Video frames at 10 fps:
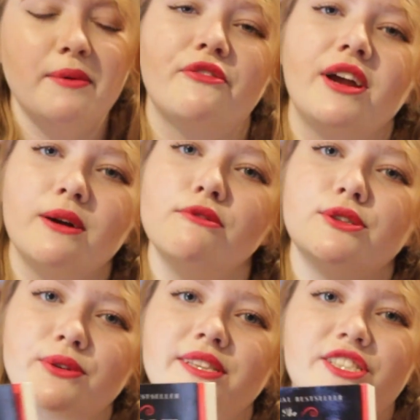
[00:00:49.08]
I'm afraid I won't
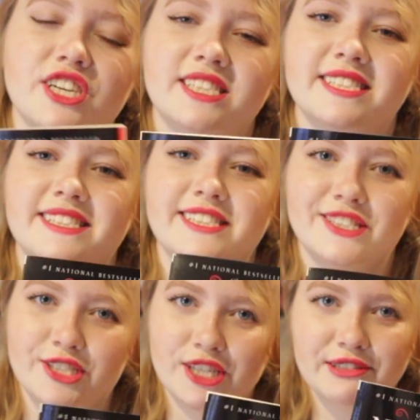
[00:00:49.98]
do it the justice it
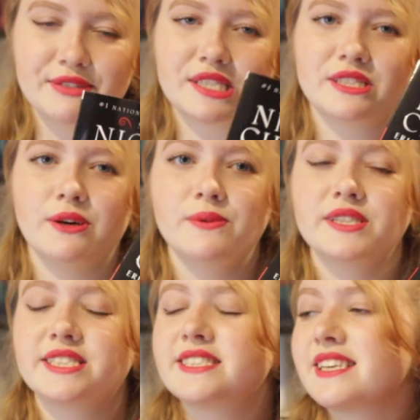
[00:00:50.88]
deserves, so
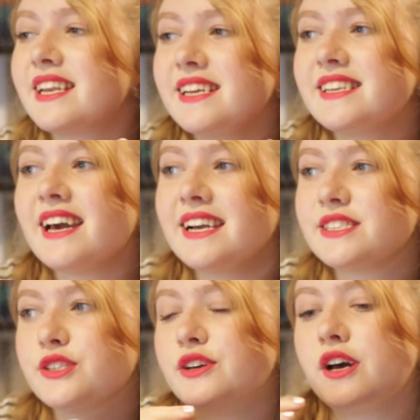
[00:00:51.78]
it's just getting a
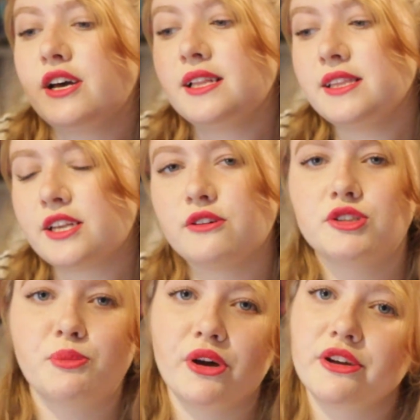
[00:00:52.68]
nice little
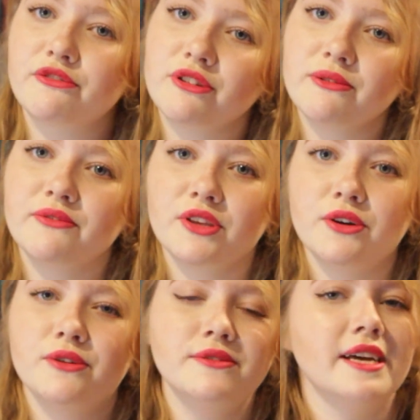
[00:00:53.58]
spoiler-free
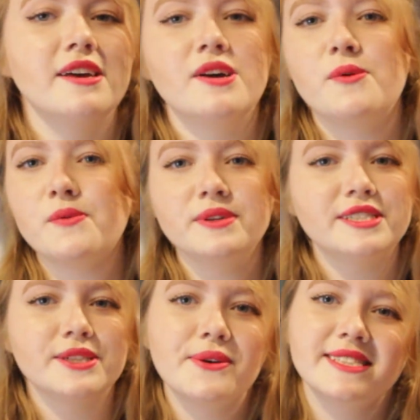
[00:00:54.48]
review, which
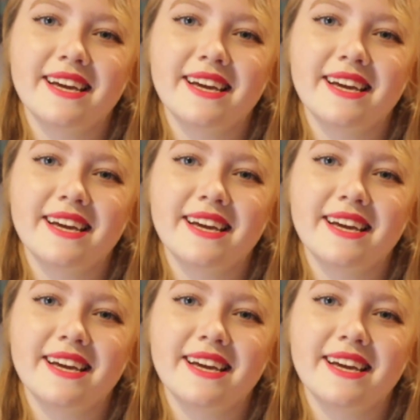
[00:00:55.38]
is always